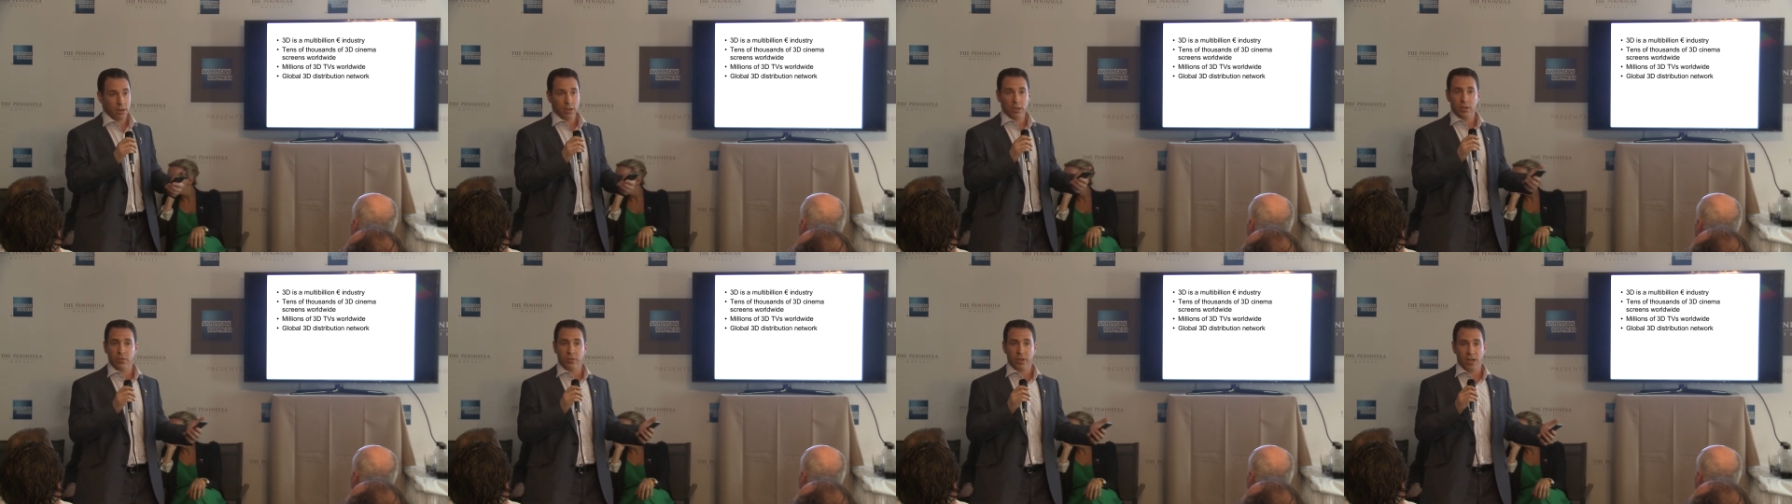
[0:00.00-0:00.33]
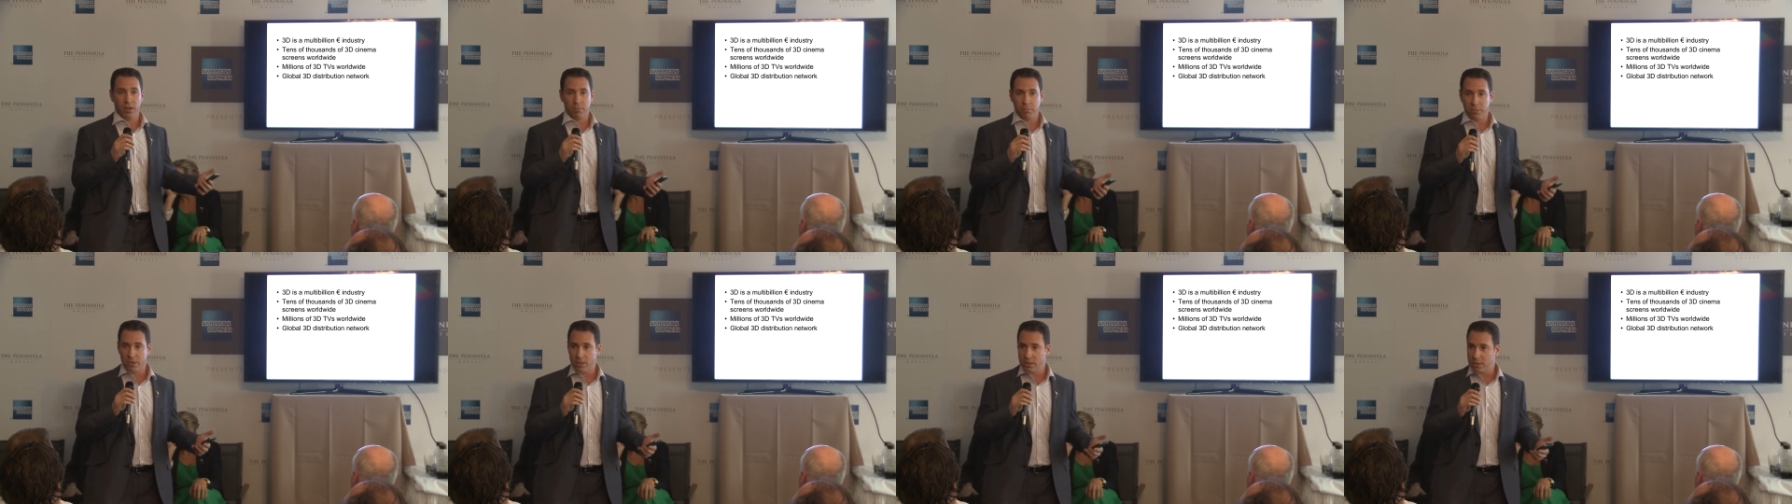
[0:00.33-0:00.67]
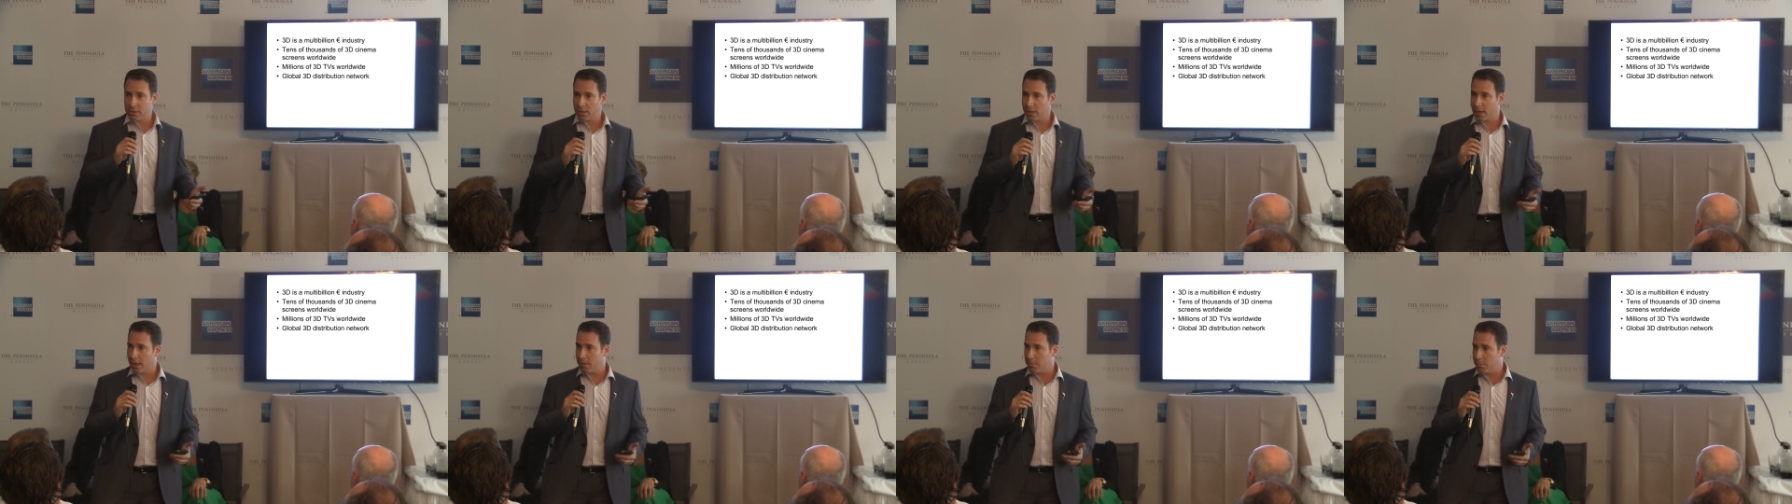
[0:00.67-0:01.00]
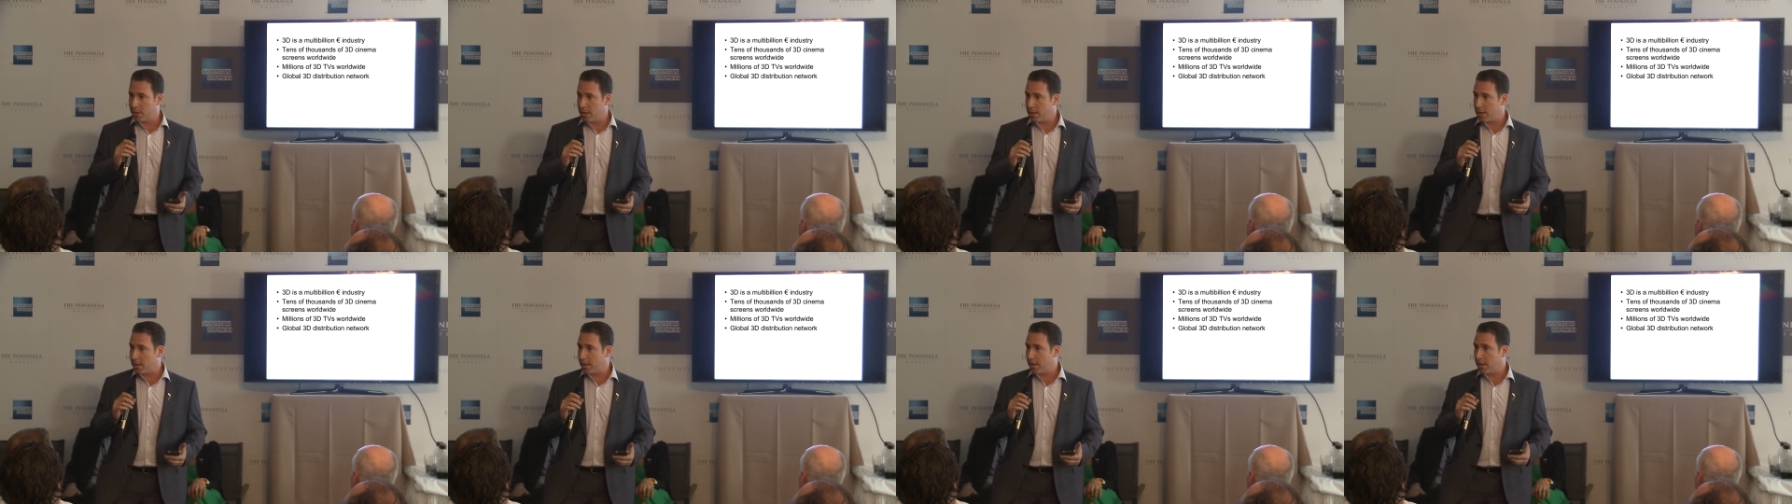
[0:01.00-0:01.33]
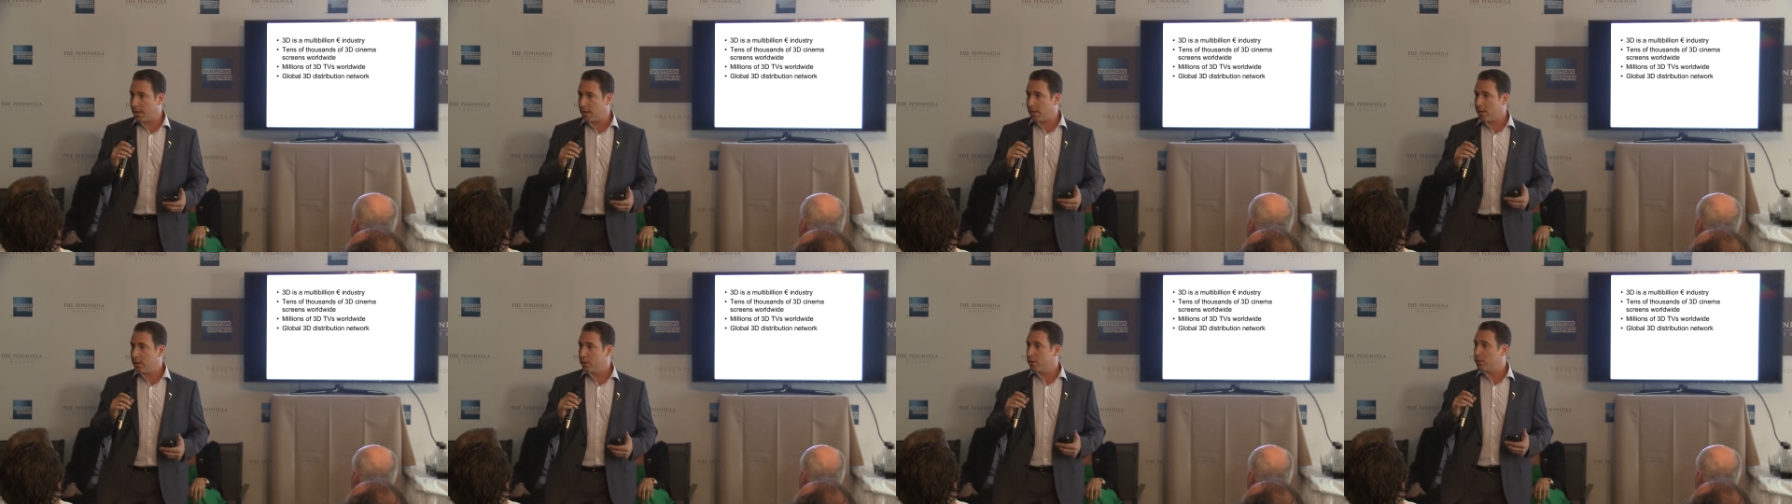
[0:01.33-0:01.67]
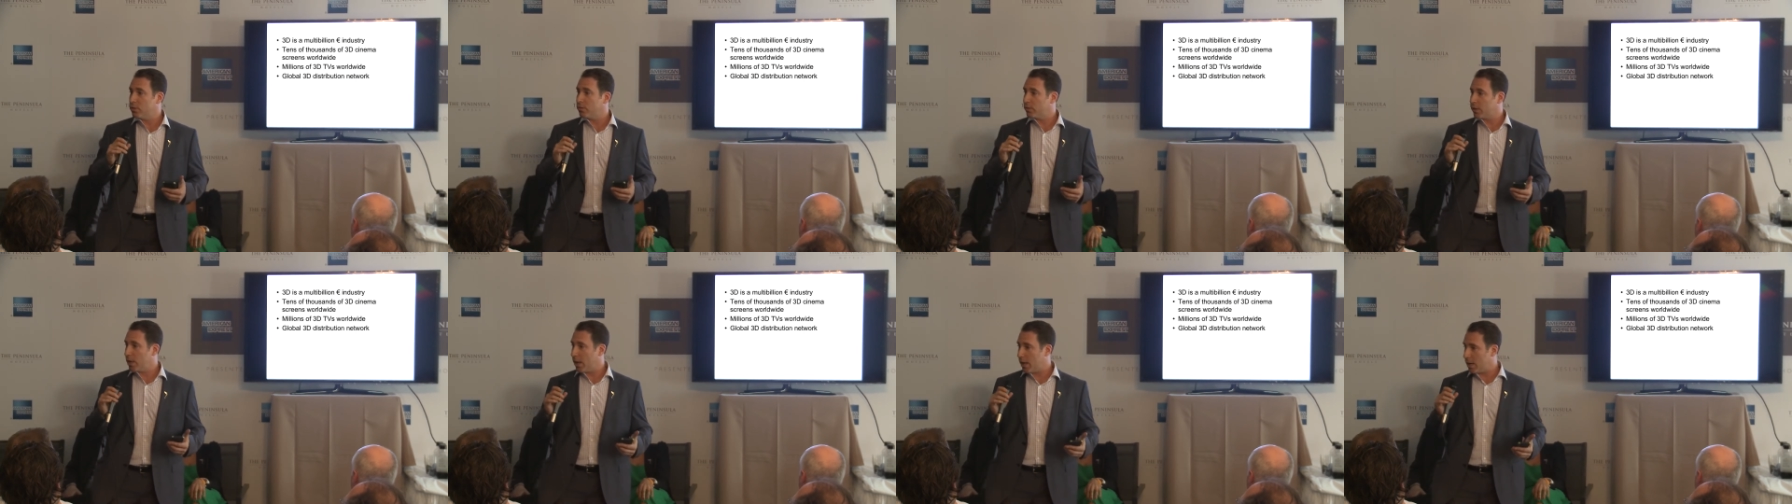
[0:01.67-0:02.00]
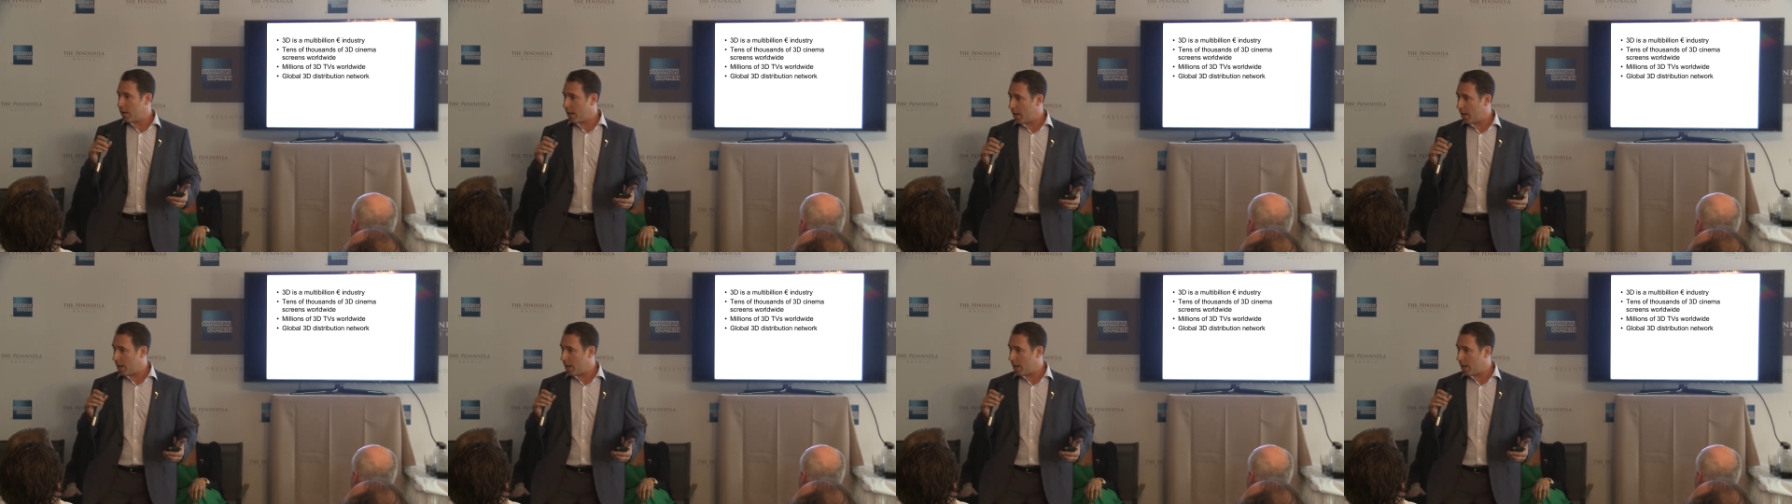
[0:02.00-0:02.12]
You've got B Sky B, you've got